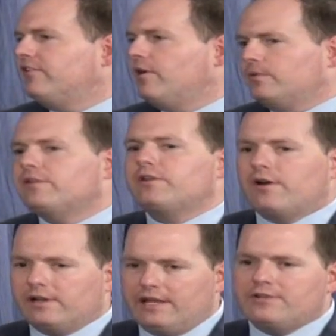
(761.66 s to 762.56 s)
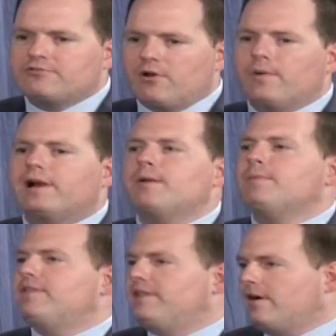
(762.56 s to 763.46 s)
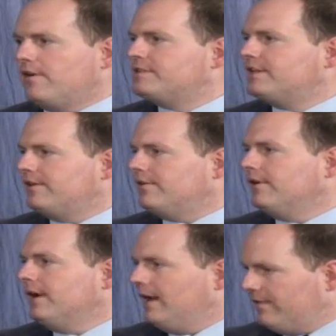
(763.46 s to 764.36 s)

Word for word: know that there are kids growing up in the arts here